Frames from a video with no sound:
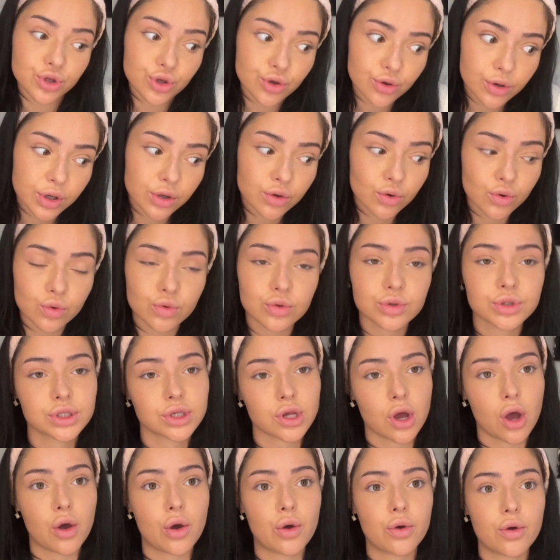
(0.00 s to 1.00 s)
You can
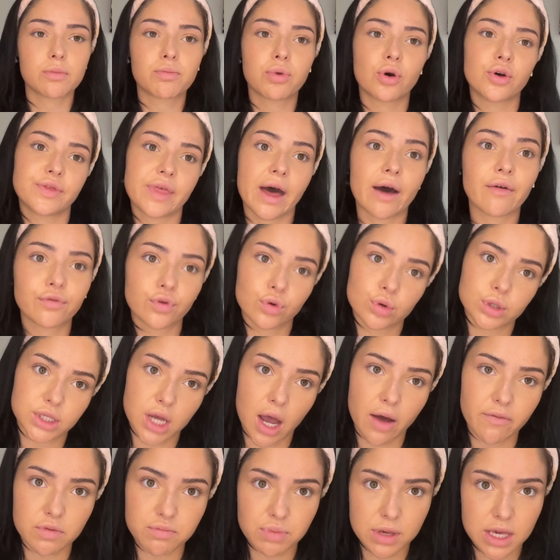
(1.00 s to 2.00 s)
also put that forward to
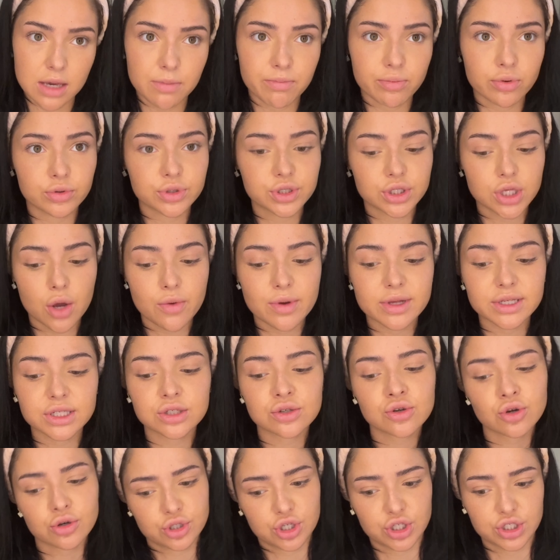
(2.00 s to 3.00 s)
other people, so it's
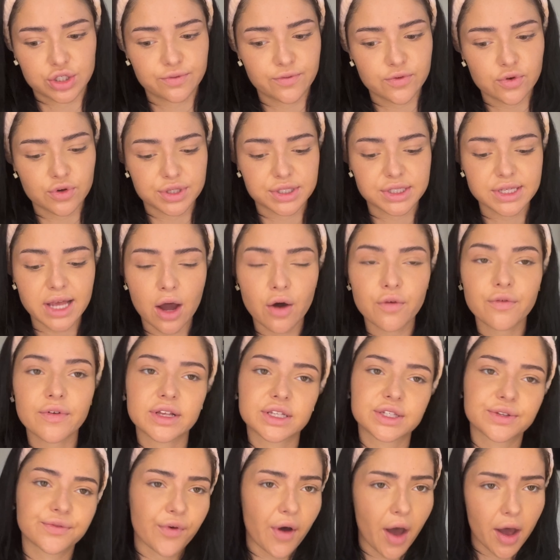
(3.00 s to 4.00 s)
not just for yourself,
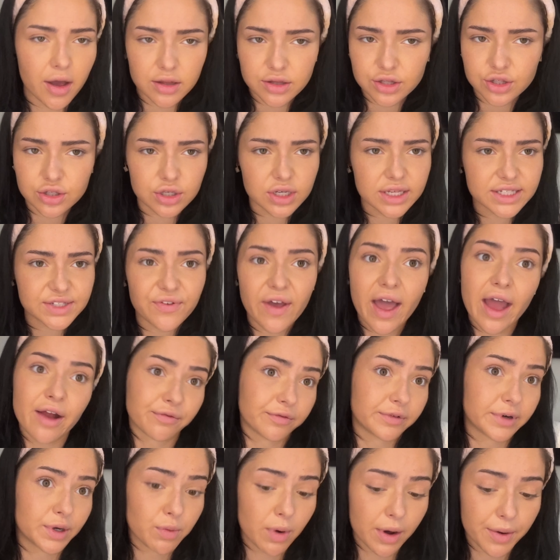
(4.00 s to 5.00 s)
it's for
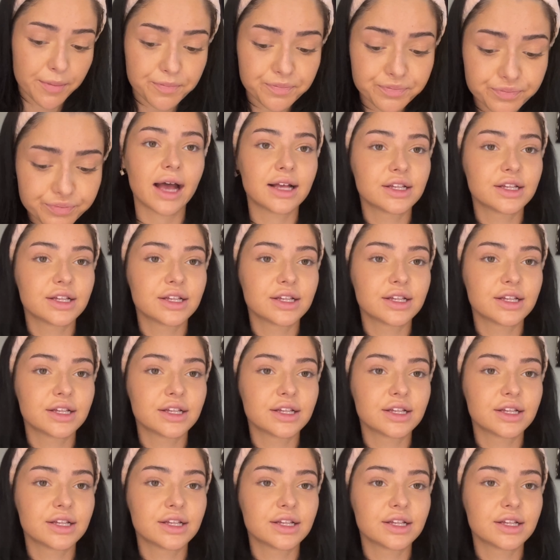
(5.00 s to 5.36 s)
everyone.